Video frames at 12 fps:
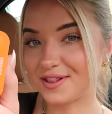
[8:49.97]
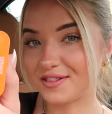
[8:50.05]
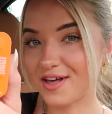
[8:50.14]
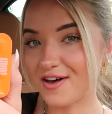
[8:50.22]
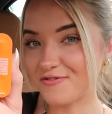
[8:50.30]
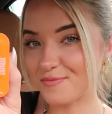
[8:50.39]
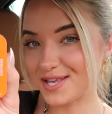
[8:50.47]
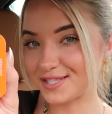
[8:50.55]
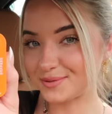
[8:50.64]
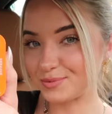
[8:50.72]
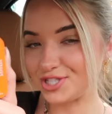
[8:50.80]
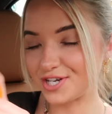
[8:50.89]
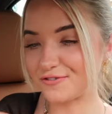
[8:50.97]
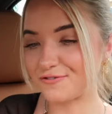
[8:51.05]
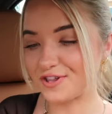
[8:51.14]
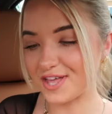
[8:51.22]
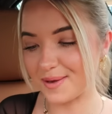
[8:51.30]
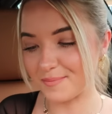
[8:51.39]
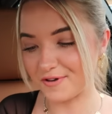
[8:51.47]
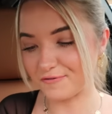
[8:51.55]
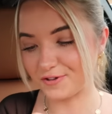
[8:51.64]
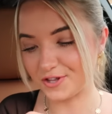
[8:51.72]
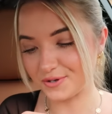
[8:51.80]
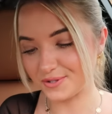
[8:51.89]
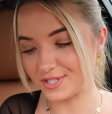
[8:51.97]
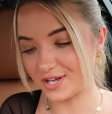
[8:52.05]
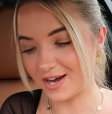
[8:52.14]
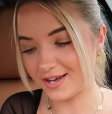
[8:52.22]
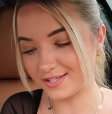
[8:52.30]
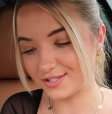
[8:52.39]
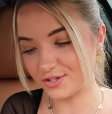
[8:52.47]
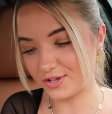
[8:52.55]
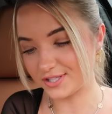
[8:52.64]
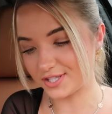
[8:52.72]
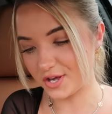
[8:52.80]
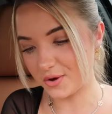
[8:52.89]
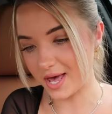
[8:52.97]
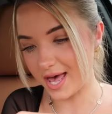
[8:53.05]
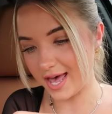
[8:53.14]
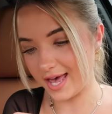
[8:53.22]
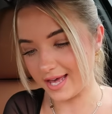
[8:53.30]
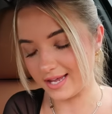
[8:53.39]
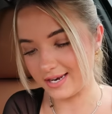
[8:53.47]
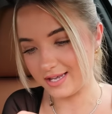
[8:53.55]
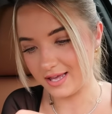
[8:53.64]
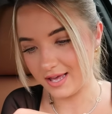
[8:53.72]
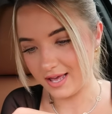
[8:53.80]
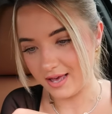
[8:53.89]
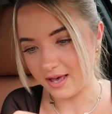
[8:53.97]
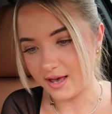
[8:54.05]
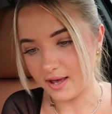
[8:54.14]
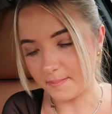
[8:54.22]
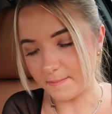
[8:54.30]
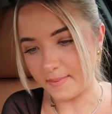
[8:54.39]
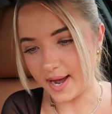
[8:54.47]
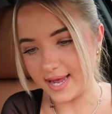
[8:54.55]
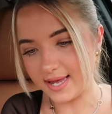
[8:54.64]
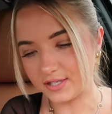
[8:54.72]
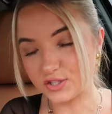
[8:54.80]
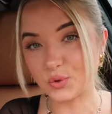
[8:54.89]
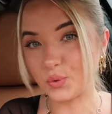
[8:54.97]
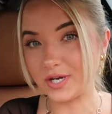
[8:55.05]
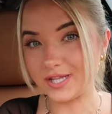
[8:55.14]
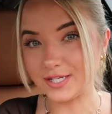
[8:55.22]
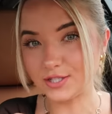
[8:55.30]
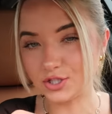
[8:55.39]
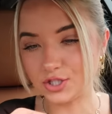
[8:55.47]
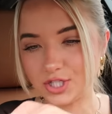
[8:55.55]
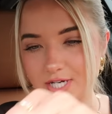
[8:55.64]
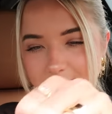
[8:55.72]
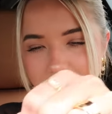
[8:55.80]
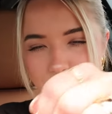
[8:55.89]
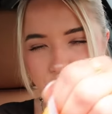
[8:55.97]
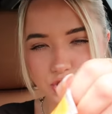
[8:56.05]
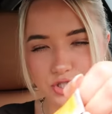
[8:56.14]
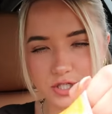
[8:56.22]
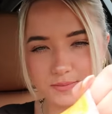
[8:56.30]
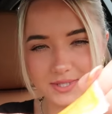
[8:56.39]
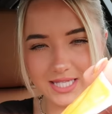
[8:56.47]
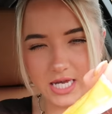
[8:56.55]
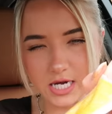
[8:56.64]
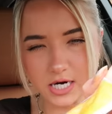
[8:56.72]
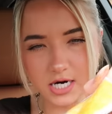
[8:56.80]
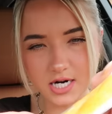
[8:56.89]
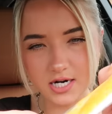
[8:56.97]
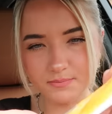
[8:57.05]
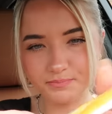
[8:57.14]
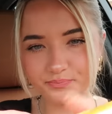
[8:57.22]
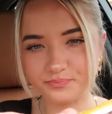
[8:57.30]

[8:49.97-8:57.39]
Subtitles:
Love me some Chick-fil-A buffalo sauce. So let's go ahead and bite into one of these chicken strips here.